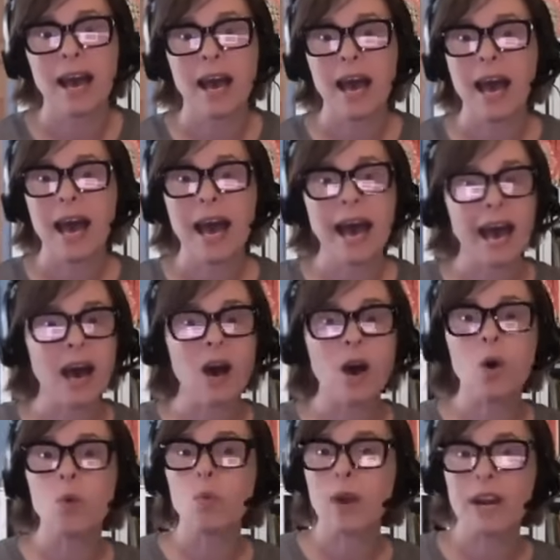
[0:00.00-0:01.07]

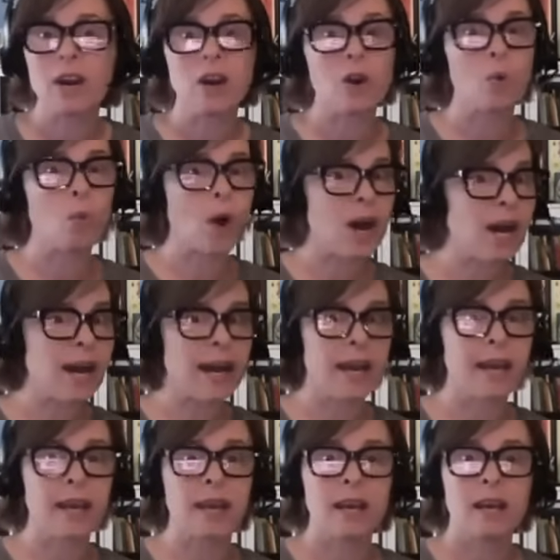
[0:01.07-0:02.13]
how where
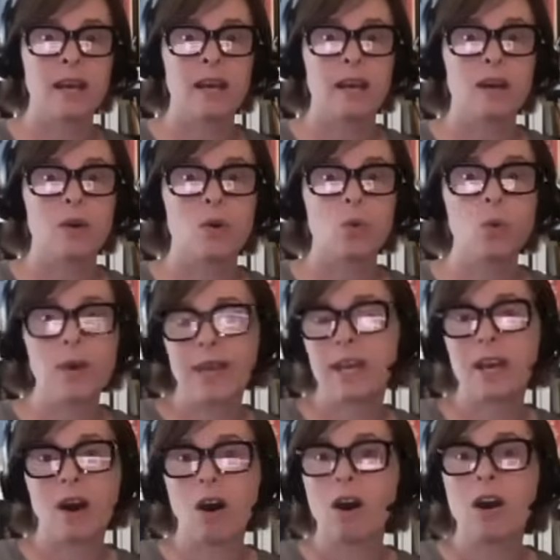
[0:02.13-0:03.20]
why
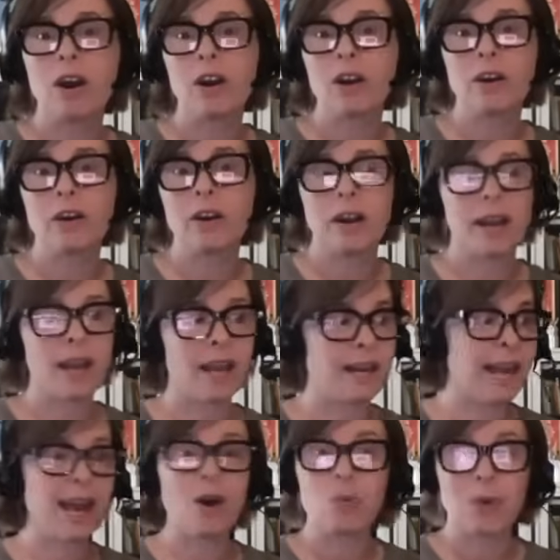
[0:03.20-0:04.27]
we are and
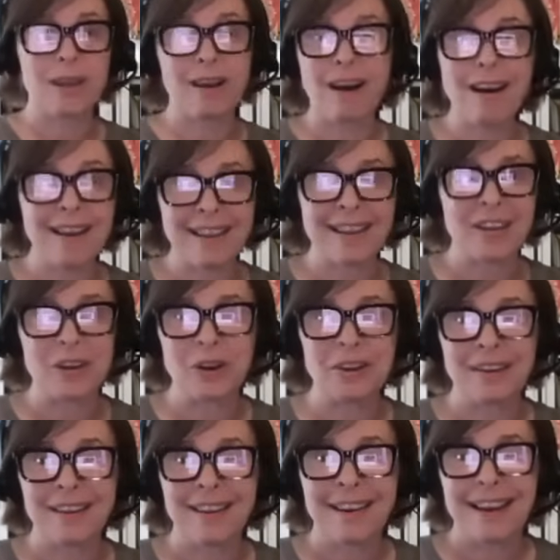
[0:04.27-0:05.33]
how we got here
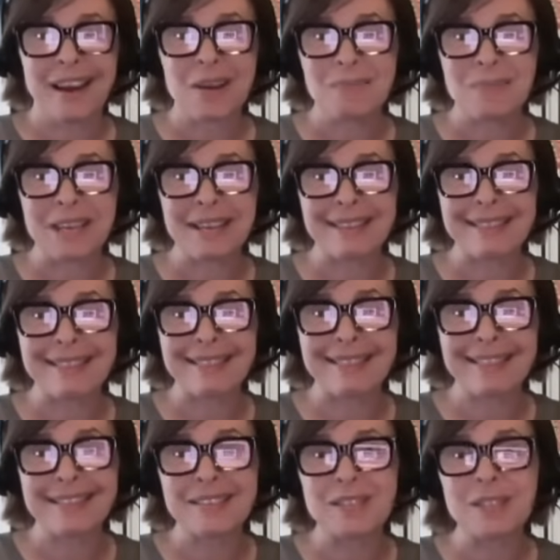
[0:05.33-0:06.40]
i mean
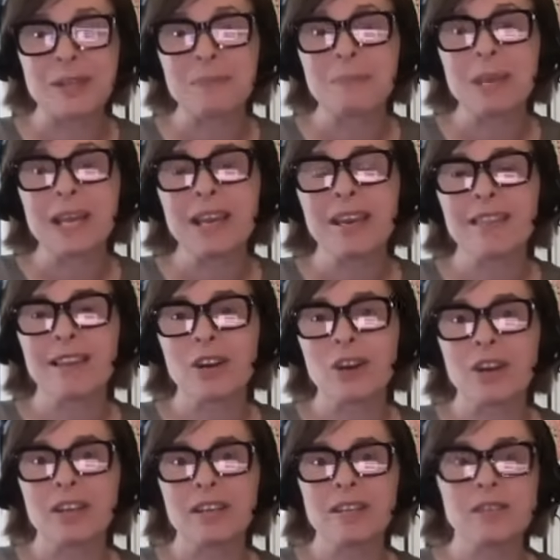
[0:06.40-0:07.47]
to me there
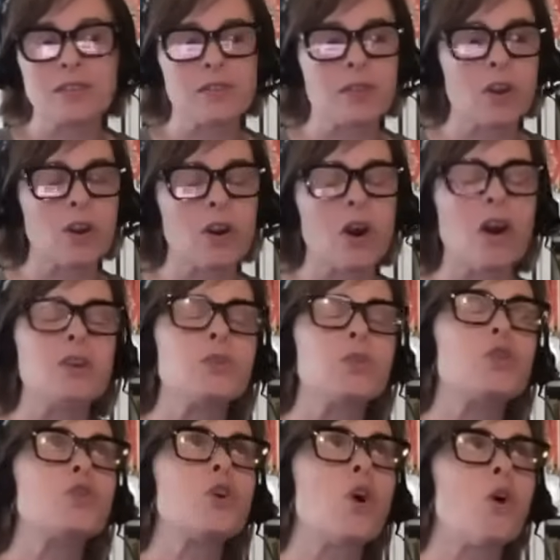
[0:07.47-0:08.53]
is there are
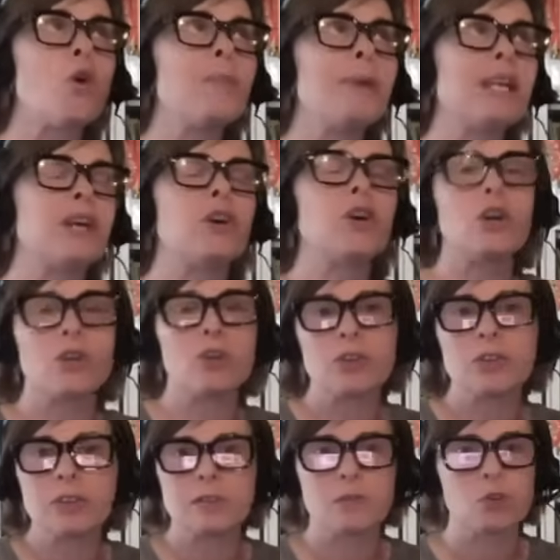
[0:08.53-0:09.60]
so many
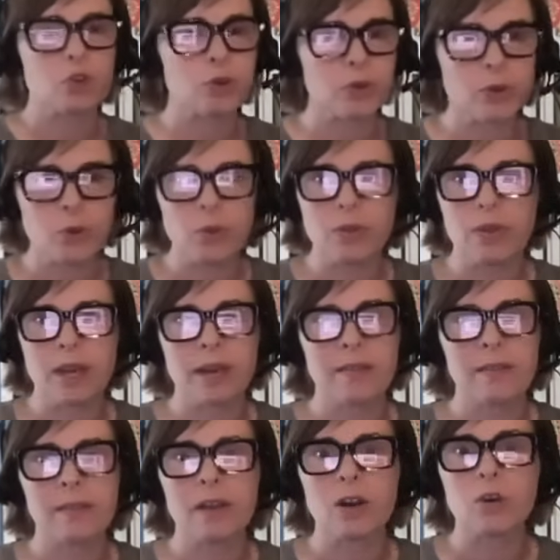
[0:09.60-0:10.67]
kernels of truth
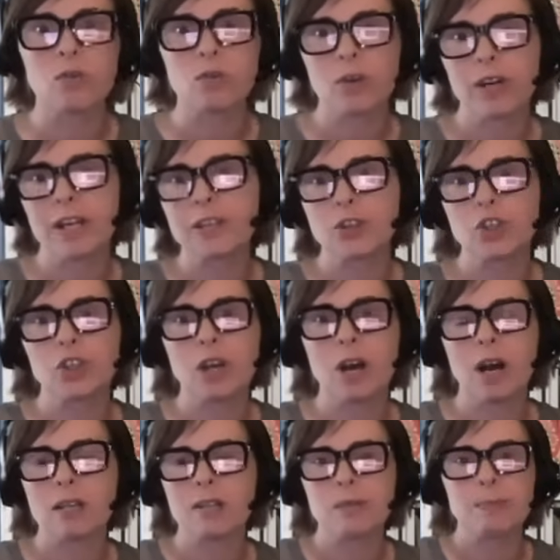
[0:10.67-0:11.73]
in their rich
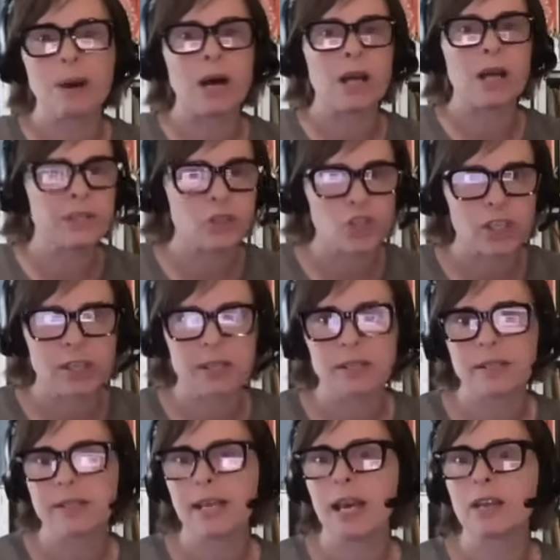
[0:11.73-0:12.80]

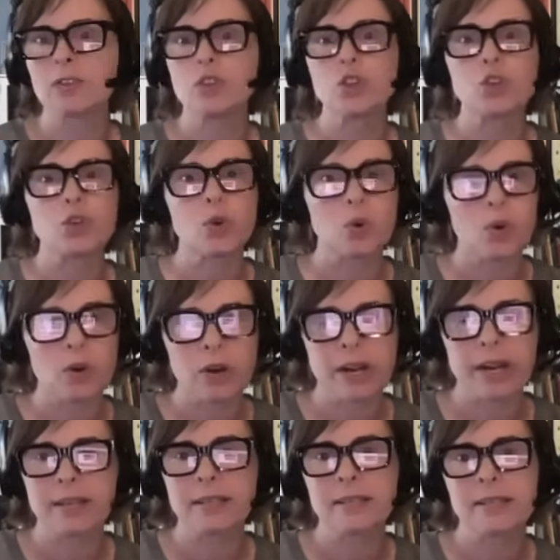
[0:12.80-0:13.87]
cosmologies and
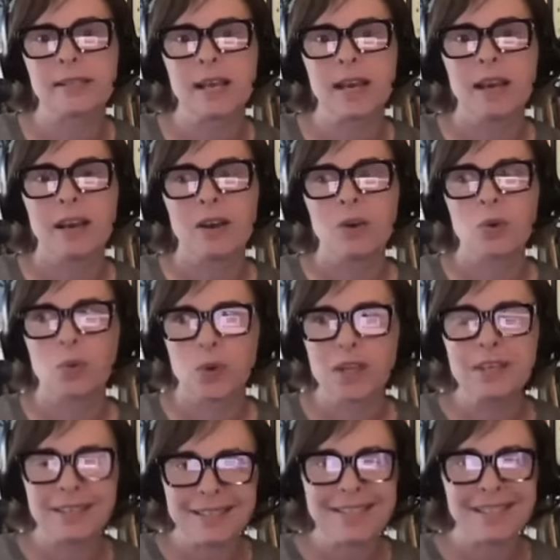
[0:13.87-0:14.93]
stories we
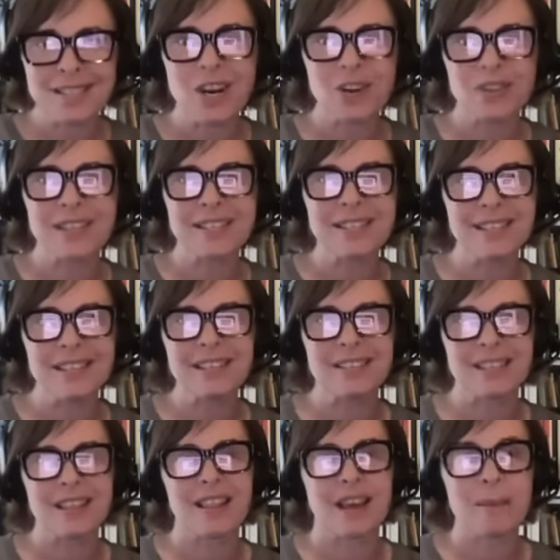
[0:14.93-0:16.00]
need to start listening
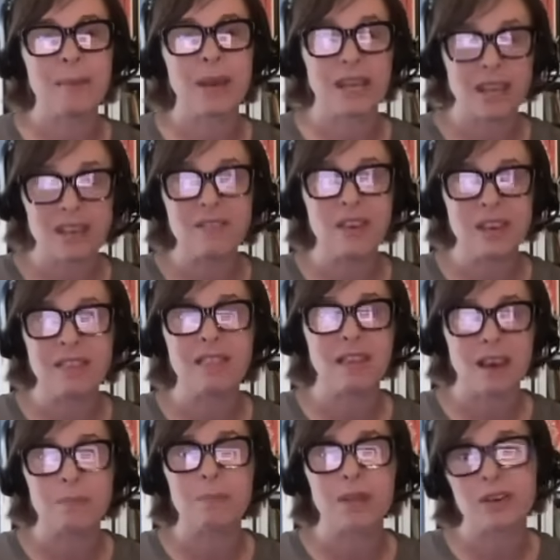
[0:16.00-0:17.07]
to them and giving
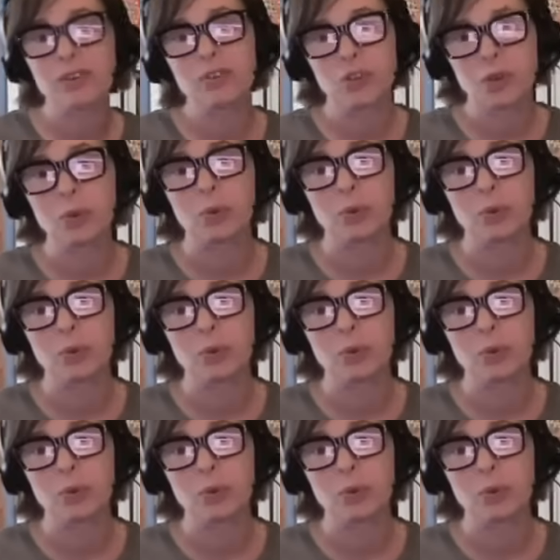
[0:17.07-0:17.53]
them their due